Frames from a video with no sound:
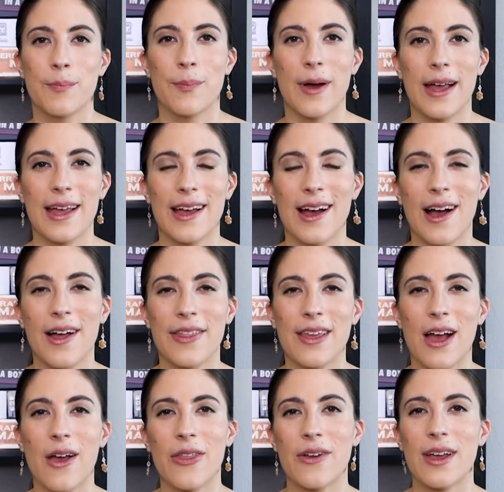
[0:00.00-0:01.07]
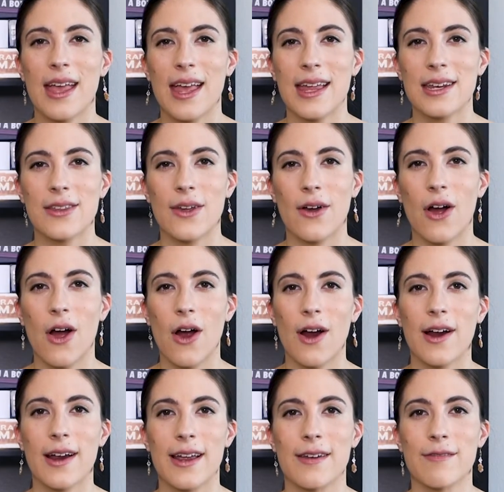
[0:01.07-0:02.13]
But on the other hand, there
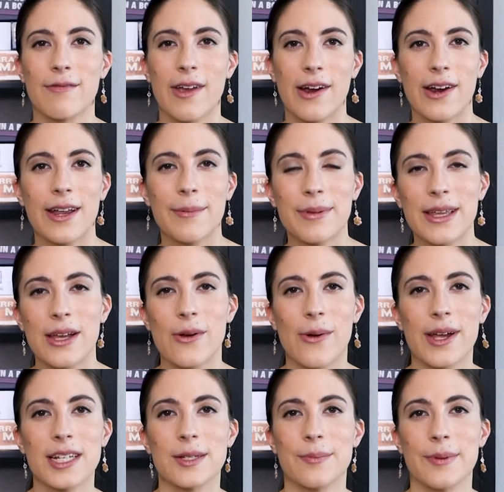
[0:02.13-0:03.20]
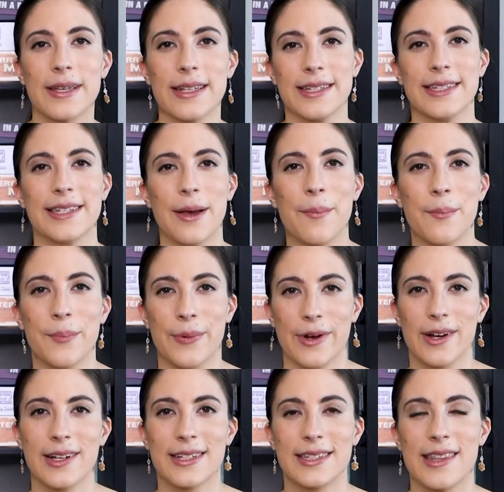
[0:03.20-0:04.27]
are invariably going to be some
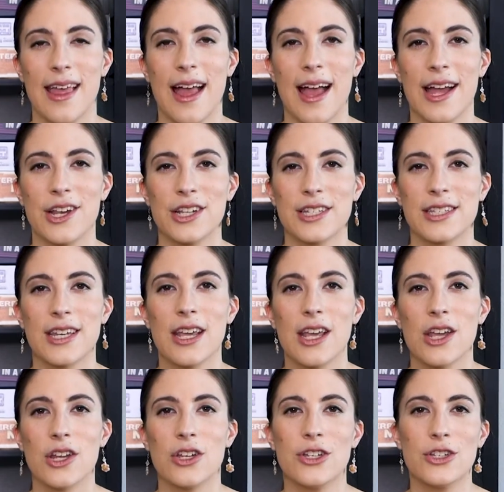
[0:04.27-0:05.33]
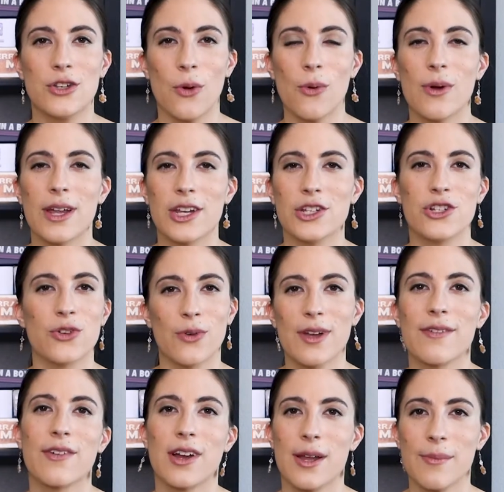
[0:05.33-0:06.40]
books that I just don't enjoy
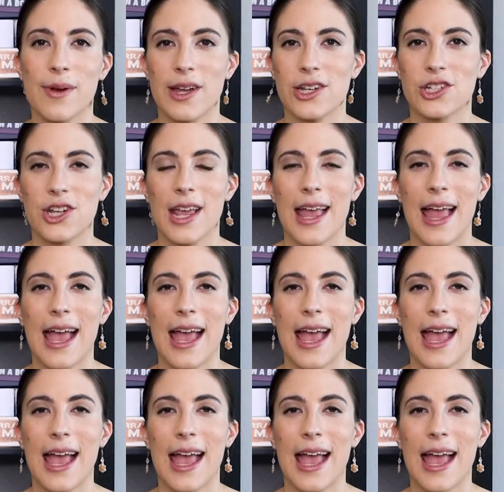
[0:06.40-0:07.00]
very much.